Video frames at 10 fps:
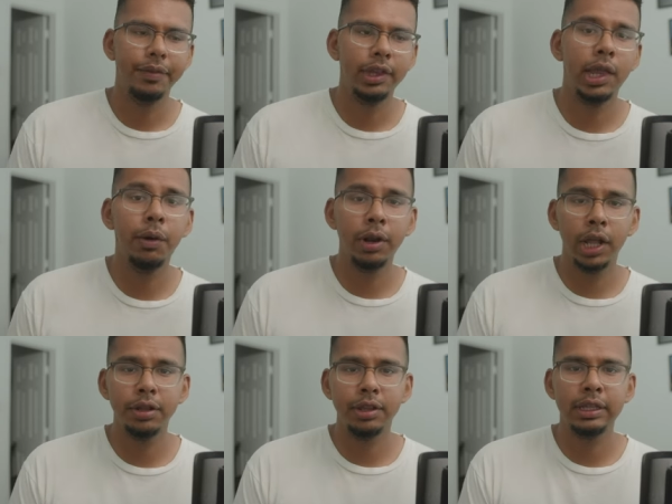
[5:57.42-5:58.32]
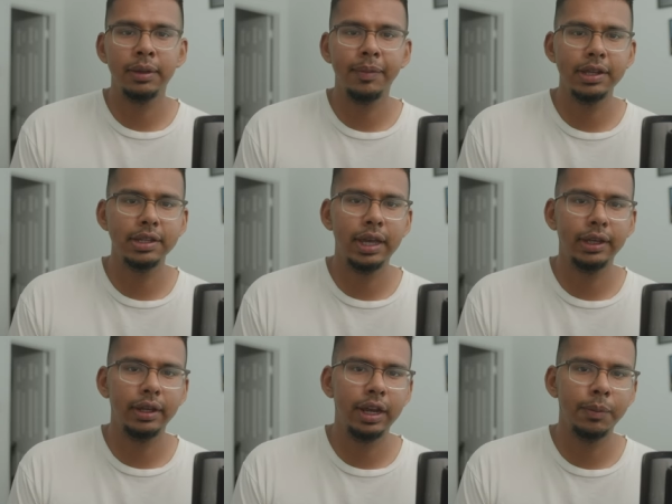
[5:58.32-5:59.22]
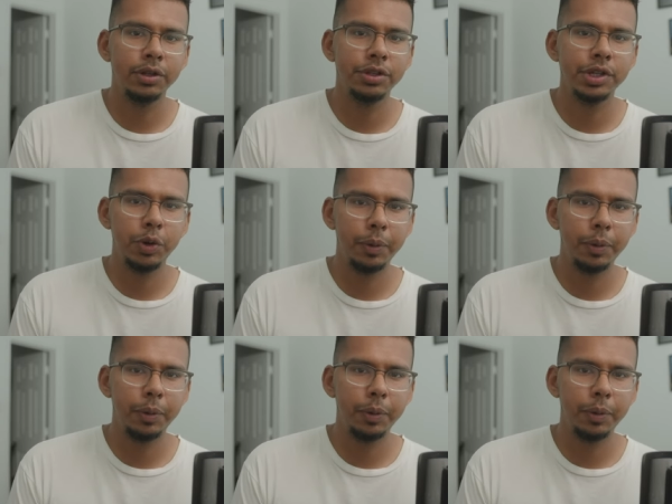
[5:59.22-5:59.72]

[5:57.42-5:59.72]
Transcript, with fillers: Now, another thing that makes Leica cameras so